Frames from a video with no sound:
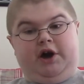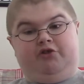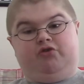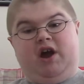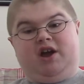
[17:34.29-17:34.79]

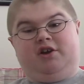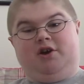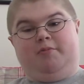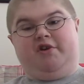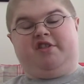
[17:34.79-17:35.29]
Track
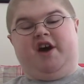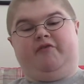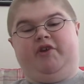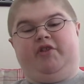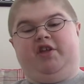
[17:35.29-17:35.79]
number
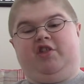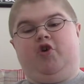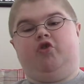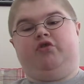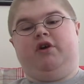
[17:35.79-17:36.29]
7 is
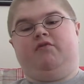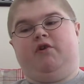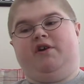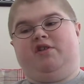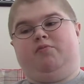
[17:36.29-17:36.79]
called
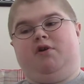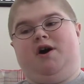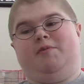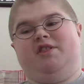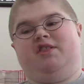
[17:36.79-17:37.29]
Never Is a
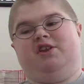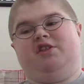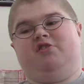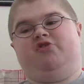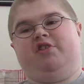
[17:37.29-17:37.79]
Promise, and
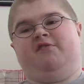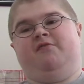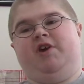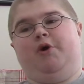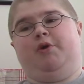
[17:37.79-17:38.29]
it's just
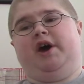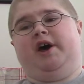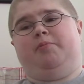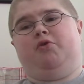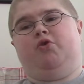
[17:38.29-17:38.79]
Fiona
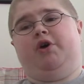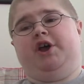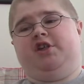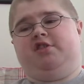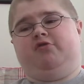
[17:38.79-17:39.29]
Apple
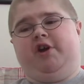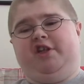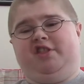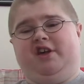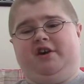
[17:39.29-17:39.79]
and a
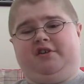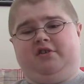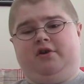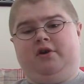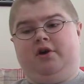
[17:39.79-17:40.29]
string section.
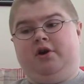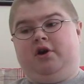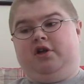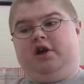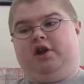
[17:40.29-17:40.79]

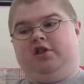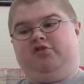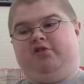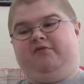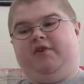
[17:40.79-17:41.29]
And it's
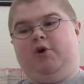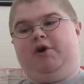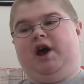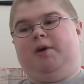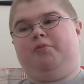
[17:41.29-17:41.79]
just
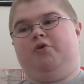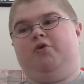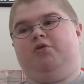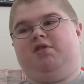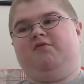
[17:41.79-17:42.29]
Fiona
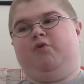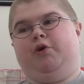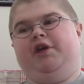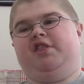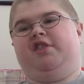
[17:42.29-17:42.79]
Apple's
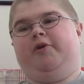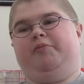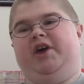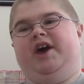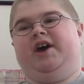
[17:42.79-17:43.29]
voice, a
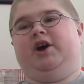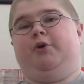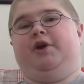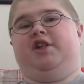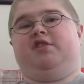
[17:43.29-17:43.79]

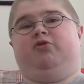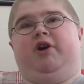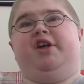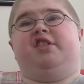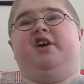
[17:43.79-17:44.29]
piano, and a
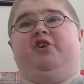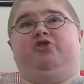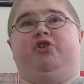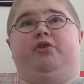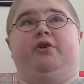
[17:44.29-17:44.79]
string
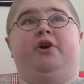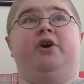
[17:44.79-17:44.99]
section.